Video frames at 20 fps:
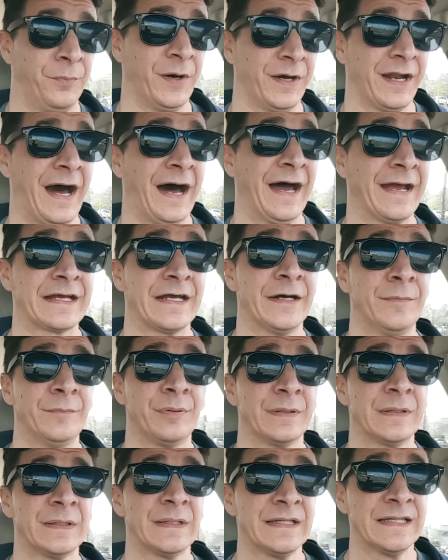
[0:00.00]
but I
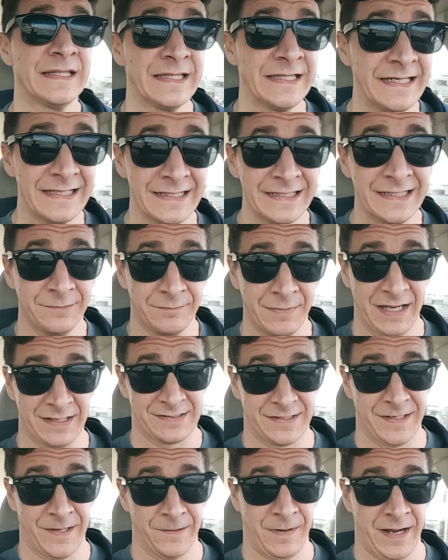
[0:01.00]
completely
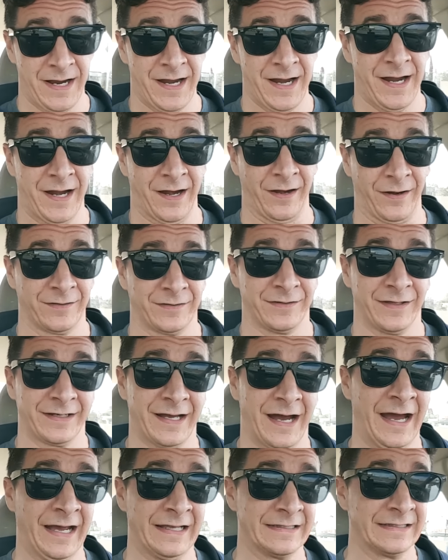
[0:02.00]
messed up my hair.
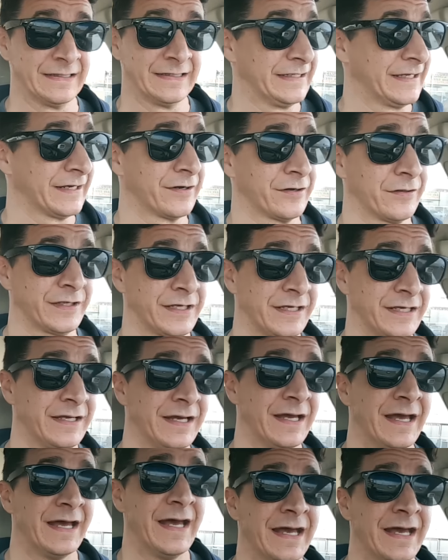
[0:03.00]
Like, I literally